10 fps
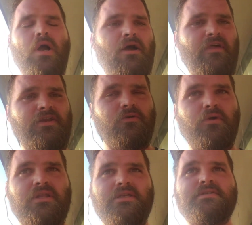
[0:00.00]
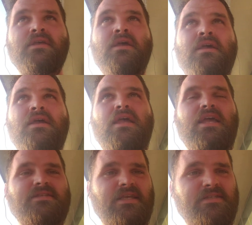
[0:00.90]
they do it is
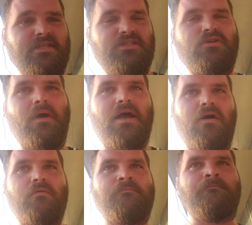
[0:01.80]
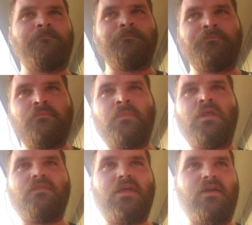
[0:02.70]
they send you out.
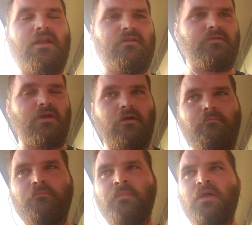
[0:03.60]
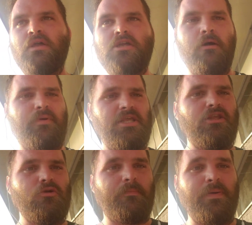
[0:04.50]
They got a
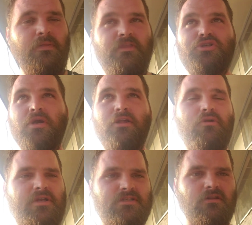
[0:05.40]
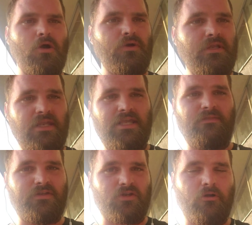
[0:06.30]
company. The trailer is loaded
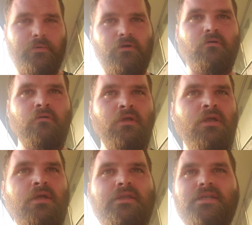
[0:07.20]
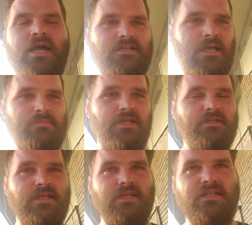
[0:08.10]
in the terminal. 9 times out of
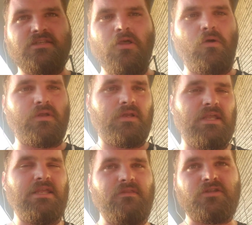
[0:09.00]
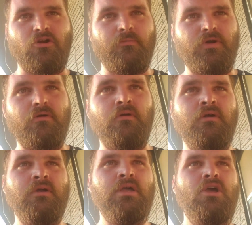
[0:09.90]
10, it's loaded in the terminal,
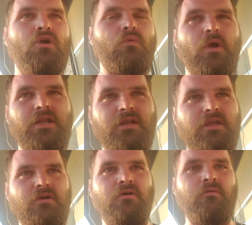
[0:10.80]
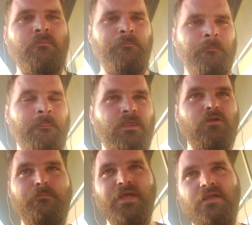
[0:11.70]
ready to go.
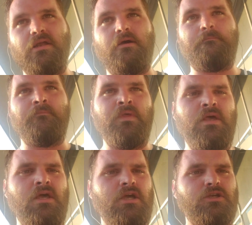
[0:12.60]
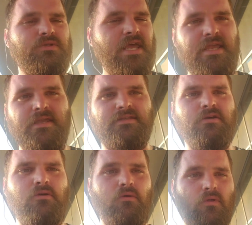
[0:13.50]
You pick it up. You take it
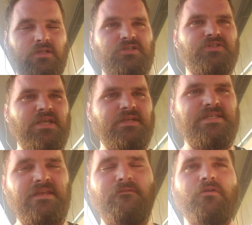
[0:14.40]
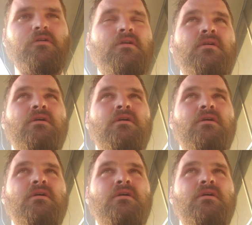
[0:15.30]
to, I'll just say Denver.